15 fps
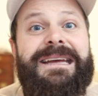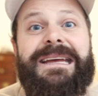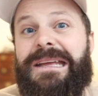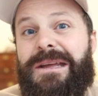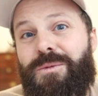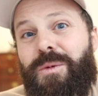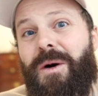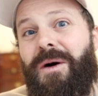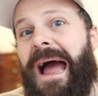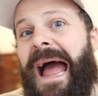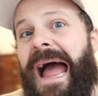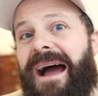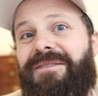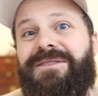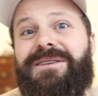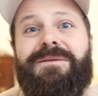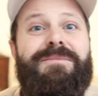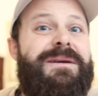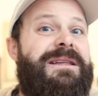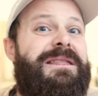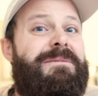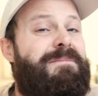You won't have to
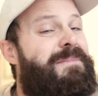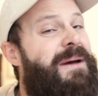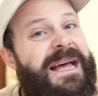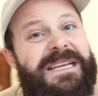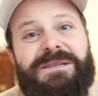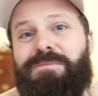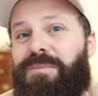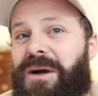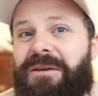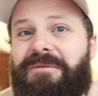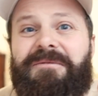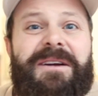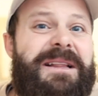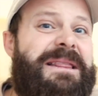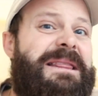be the best, perfect,